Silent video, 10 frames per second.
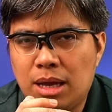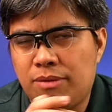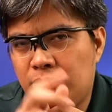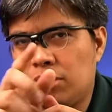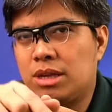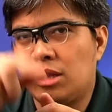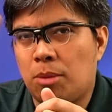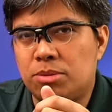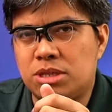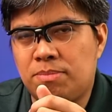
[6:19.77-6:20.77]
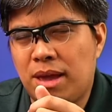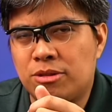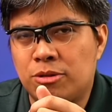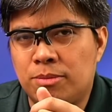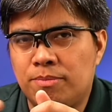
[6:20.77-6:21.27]
if you look at the opposite
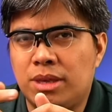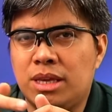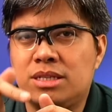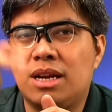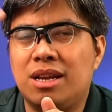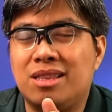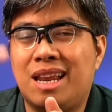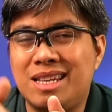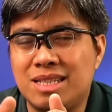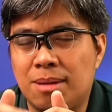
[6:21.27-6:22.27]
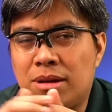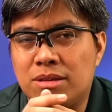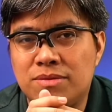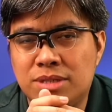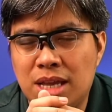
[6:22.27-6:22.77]
spectrum, he generated the least
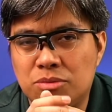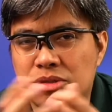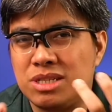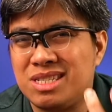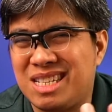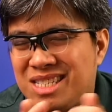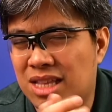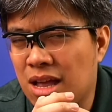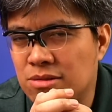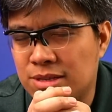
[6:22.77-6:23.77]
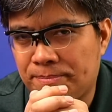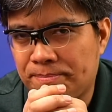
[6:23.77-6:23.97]
amount of sales, which is 60,000.